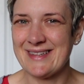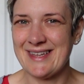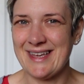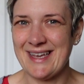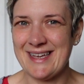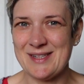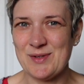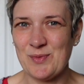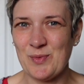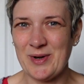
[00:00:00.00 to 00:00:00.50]

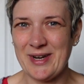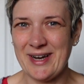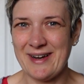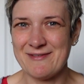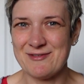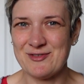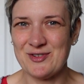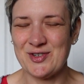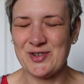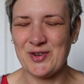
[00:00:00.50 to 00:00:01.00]
it's one
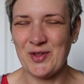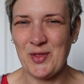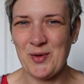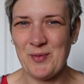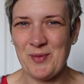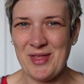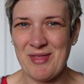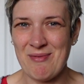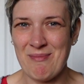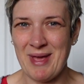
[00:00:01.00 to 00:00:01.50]
after another
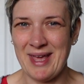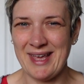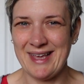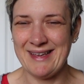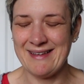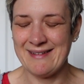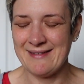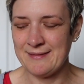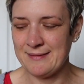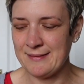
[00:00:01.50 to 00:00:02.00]
with me.
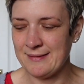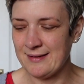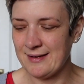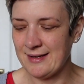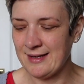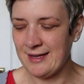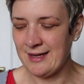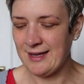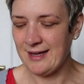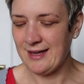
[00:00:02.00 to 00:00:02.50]

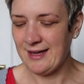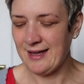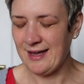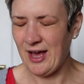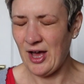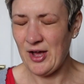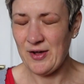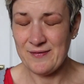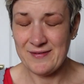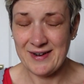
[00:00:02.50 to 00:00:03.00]

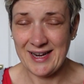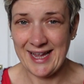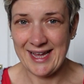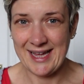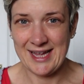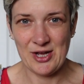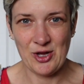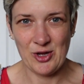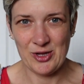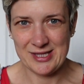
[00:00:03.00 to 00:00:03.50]
Hopefully I
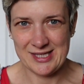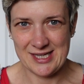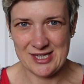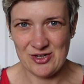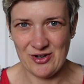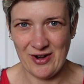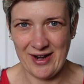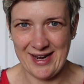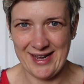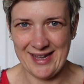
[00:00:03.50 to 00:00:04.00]
can
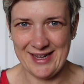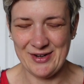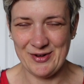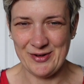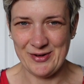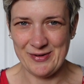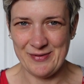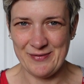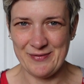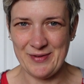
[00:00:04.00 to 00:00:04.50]
concentrate
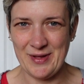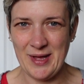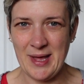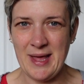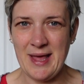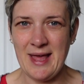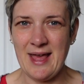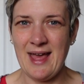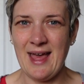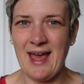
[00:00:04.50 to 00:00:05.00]
enough.
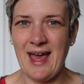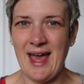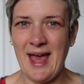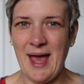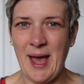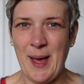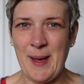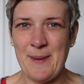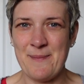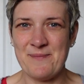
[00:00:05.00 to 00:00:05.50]

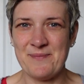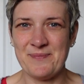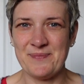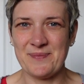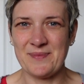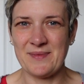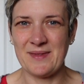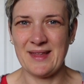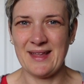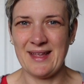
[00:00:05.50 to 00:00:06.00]
I
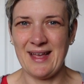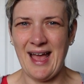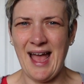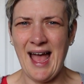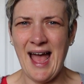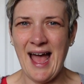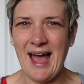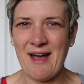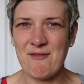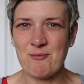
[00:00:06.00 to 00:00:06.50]

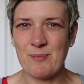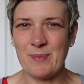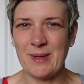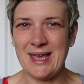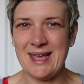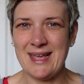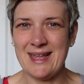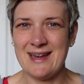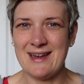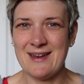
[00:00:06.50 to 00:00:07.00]
have
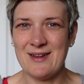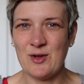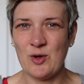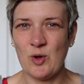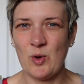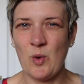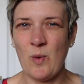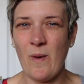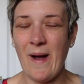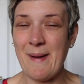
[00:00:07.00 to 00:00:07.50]
been
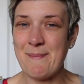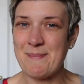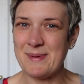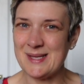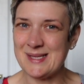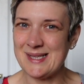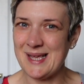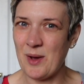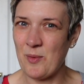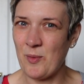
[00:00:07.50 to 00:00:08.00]
quite
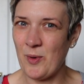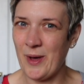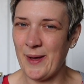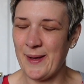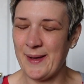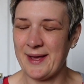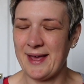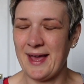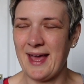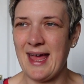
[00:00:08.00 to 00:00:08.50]
busy at
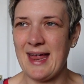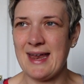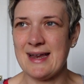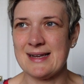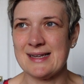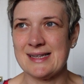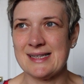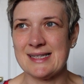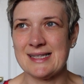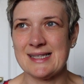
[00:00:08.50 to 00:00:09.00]
work,
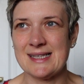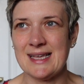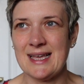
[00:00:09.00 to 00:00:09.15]
and